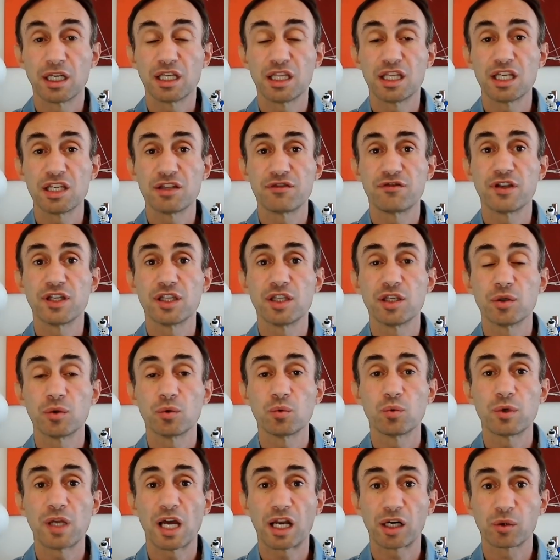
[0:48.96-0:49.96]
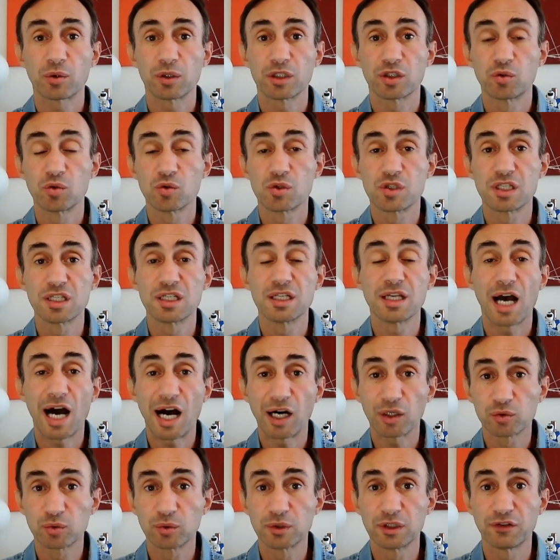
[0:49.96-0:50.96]
In this video, we are going to see
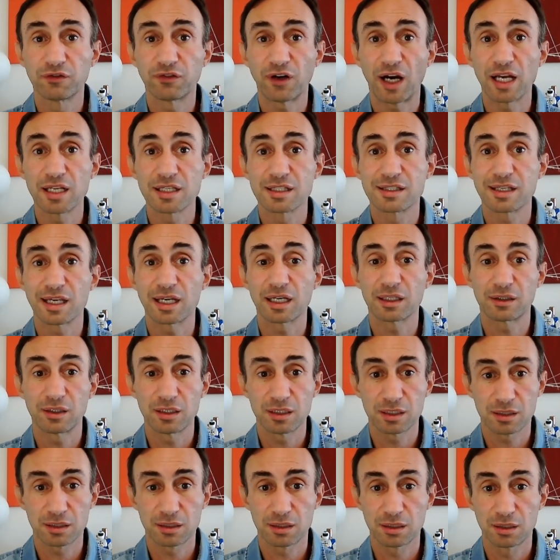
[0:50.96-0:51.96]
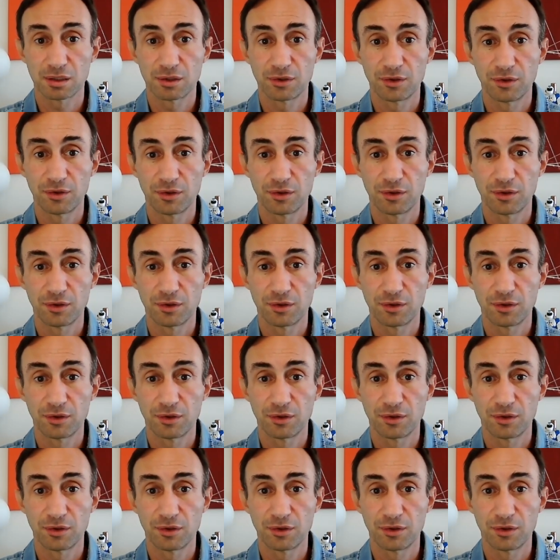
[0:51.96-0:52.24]
how to define settings